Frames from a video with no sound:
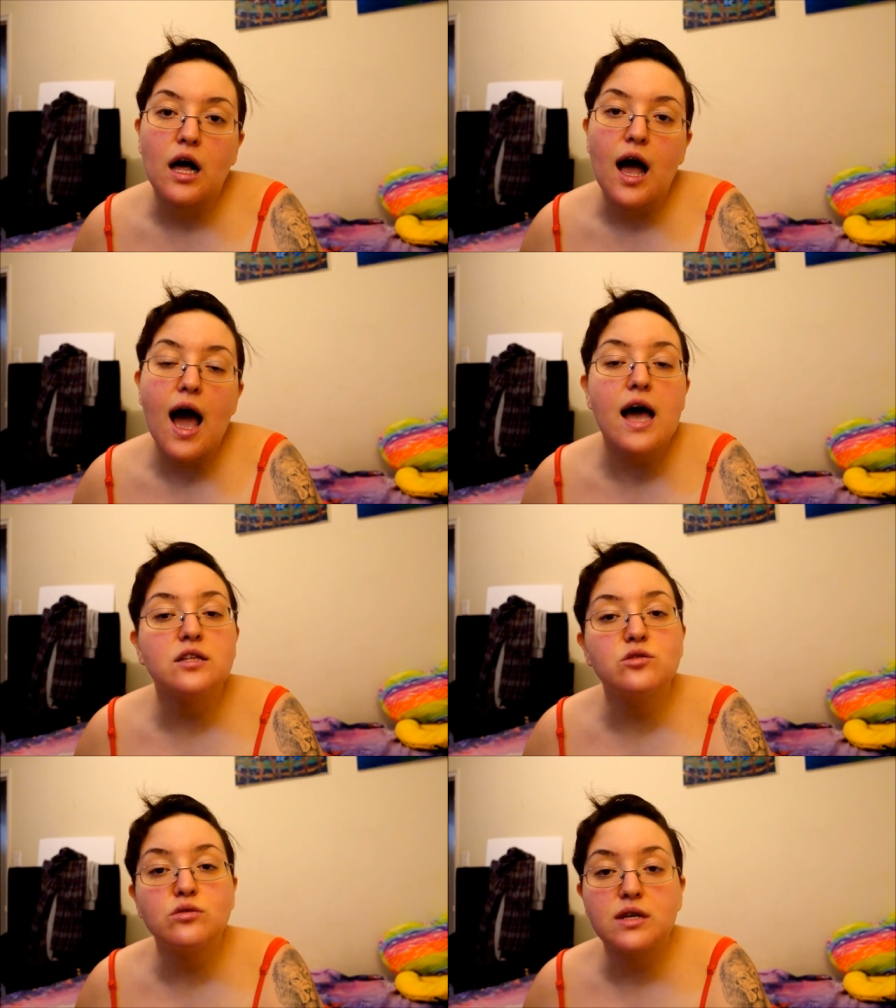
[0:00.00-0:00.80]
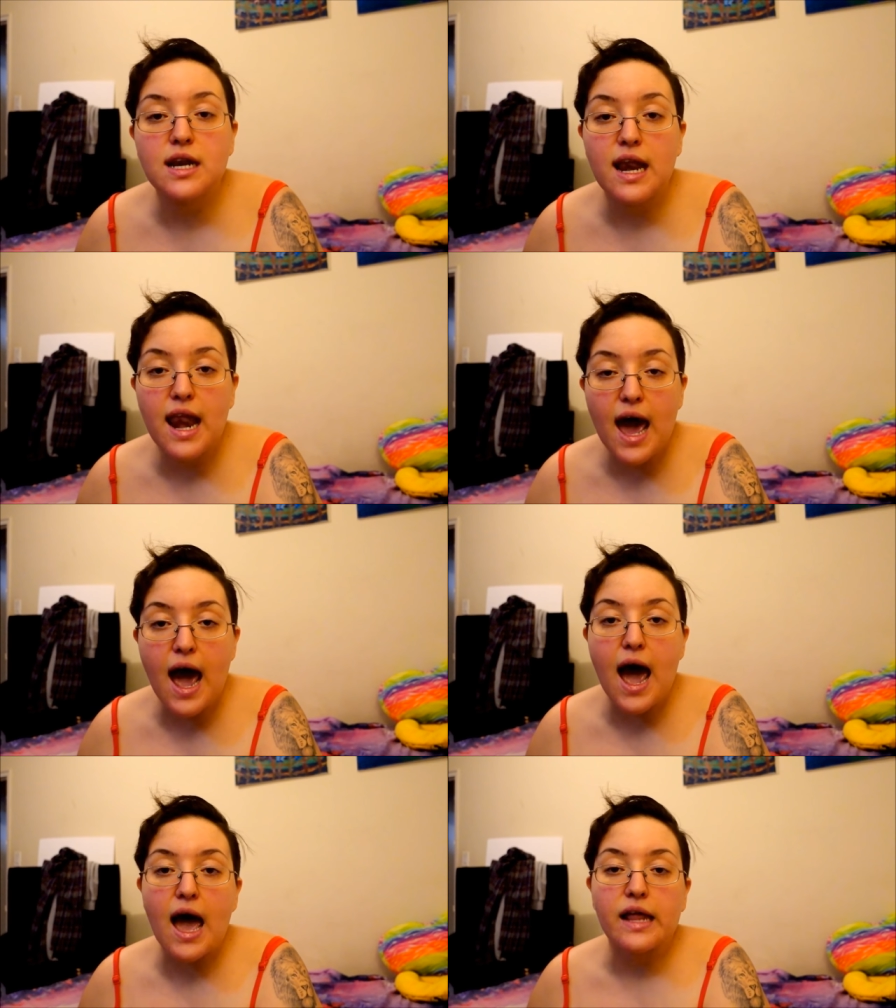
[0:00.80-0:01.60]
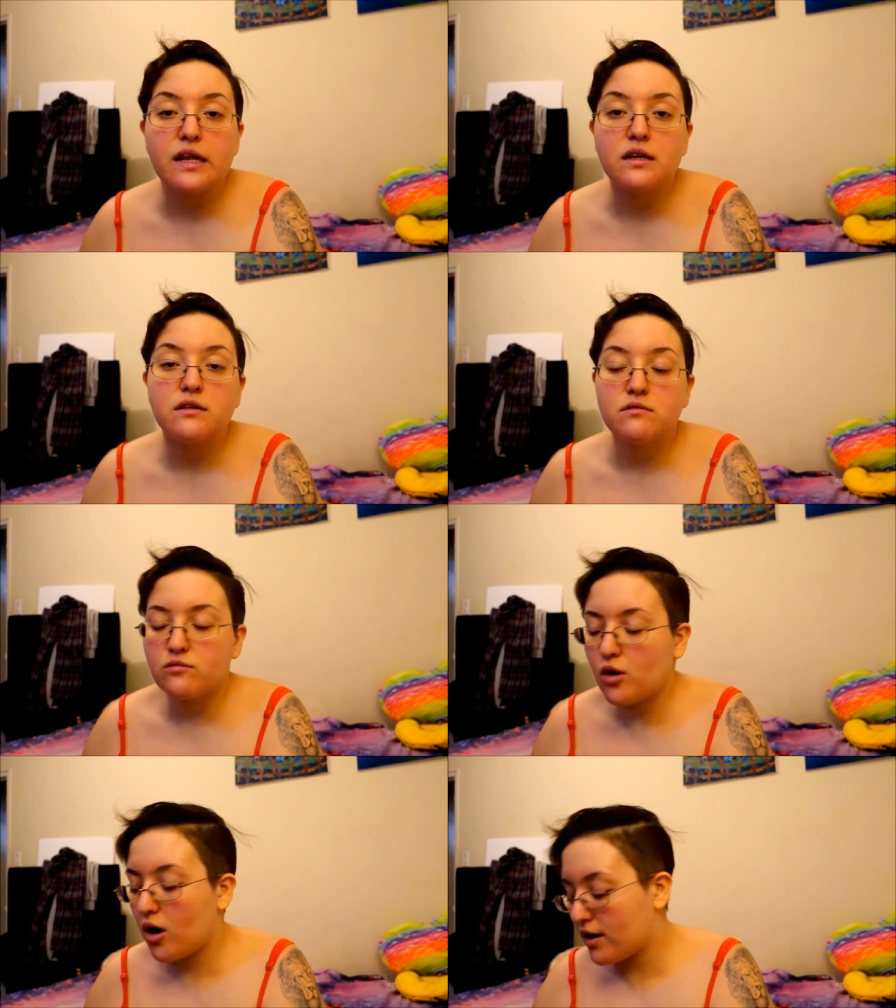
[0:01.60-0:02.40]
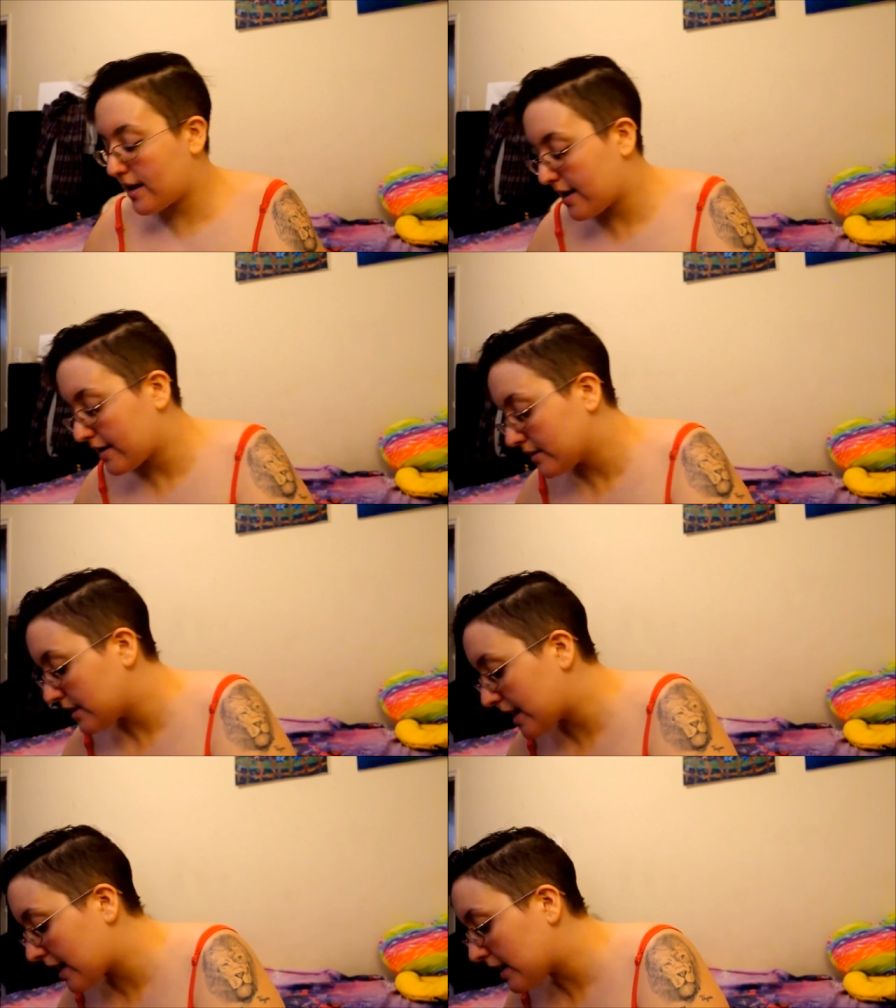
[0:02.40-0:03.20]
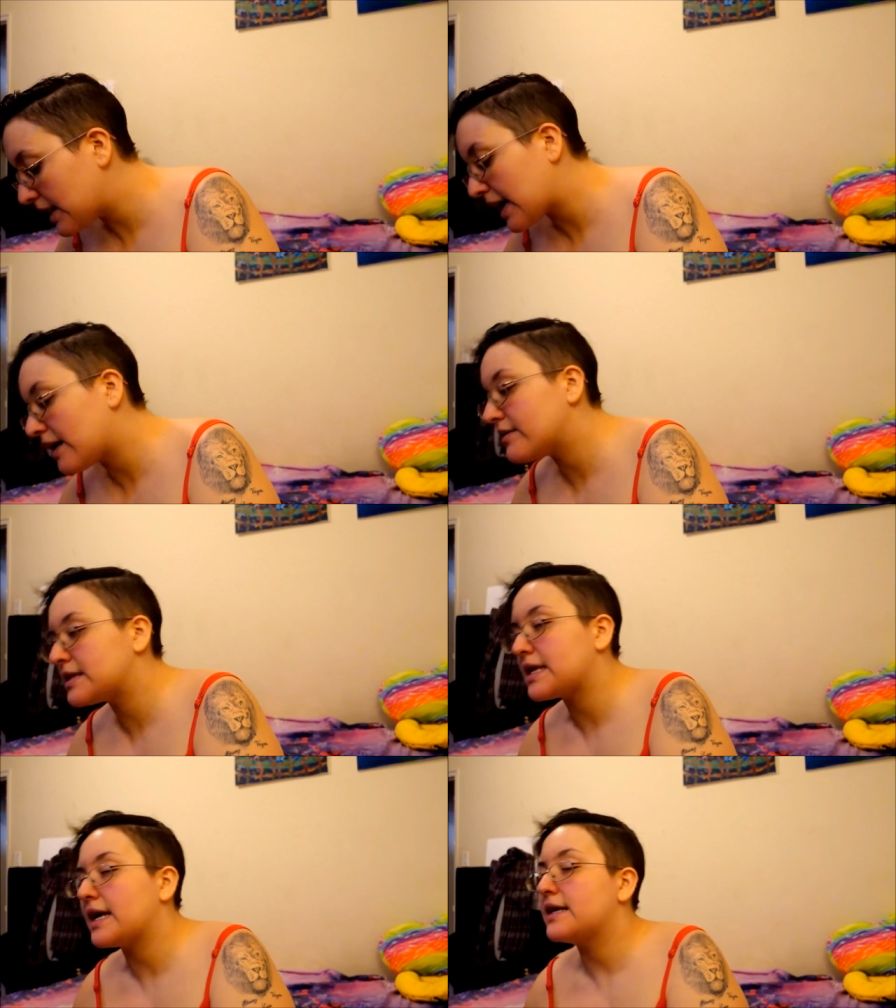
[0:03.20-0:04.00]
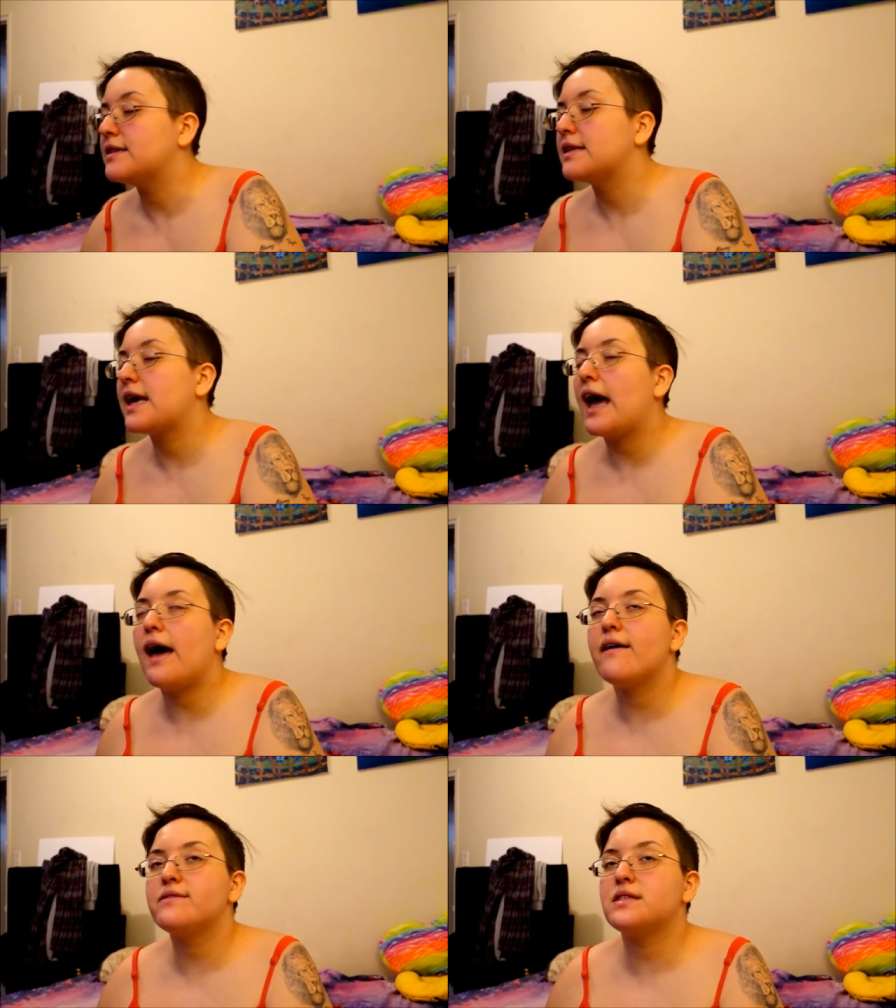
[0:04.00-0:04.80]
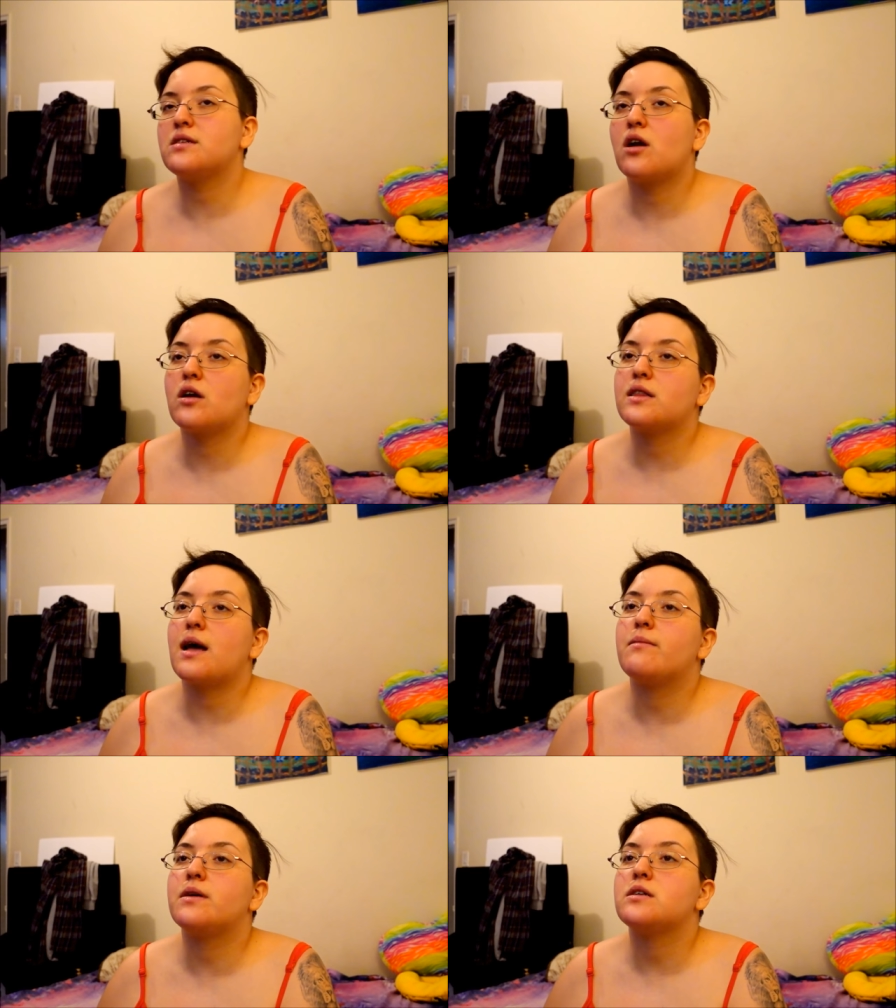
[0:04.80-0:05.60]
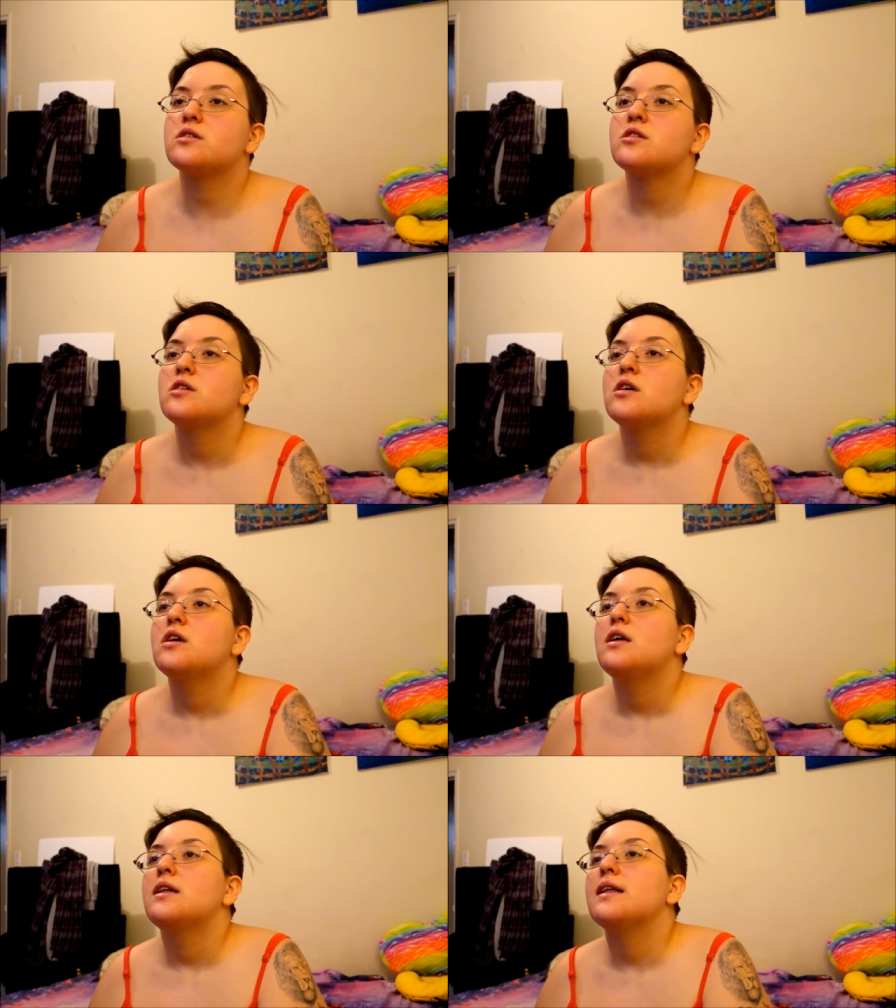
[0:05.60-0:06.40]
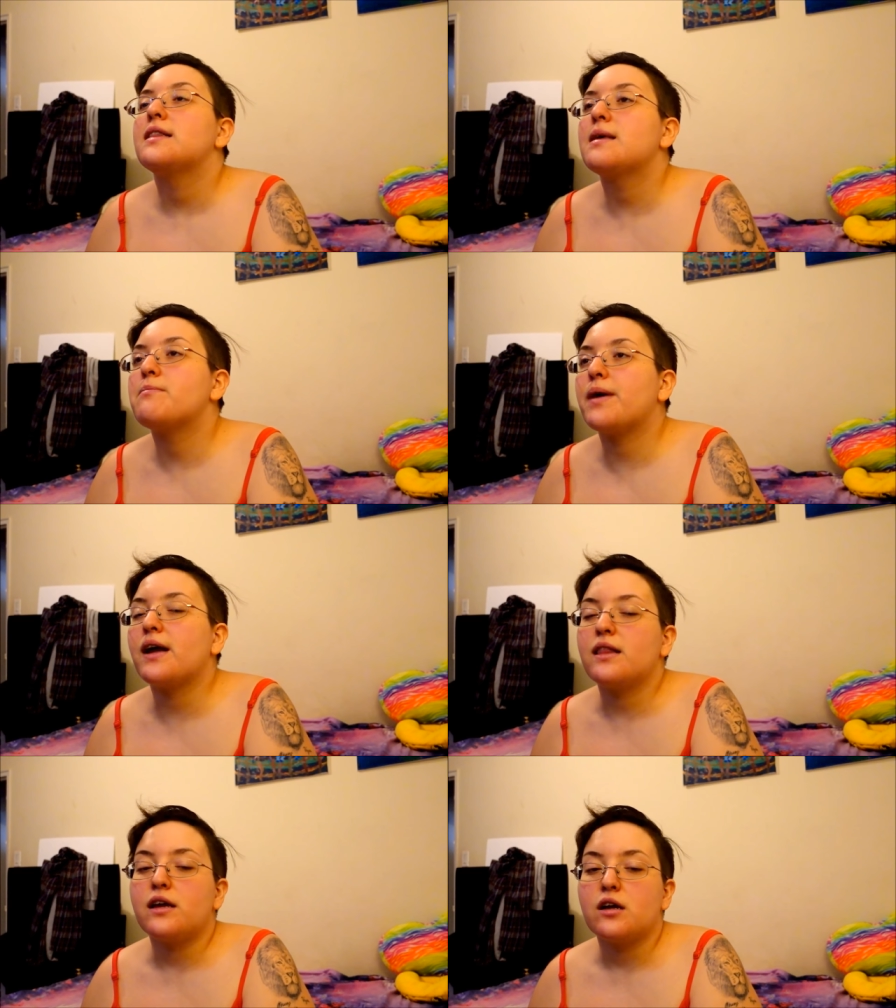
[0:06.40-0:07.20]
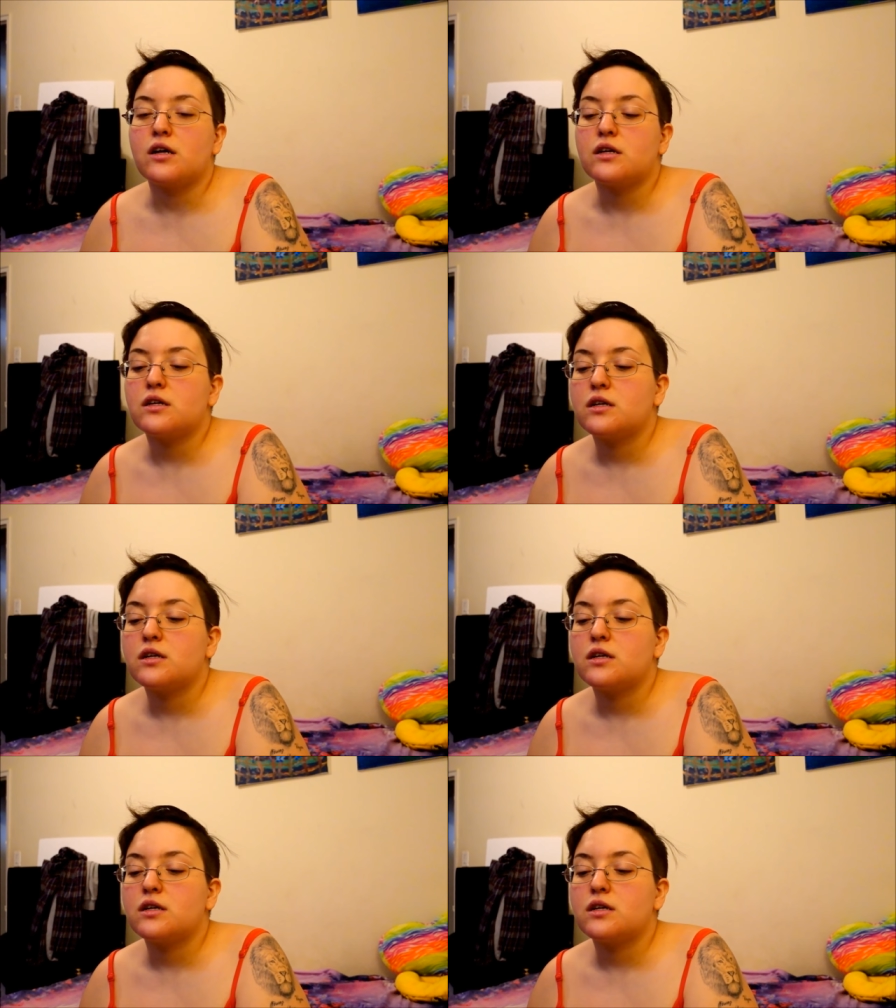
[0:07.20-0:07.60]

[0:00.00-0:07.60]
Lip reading: I do not, well, okay, like I was saying, the calves didn't hurt that much. Like they barely hurt.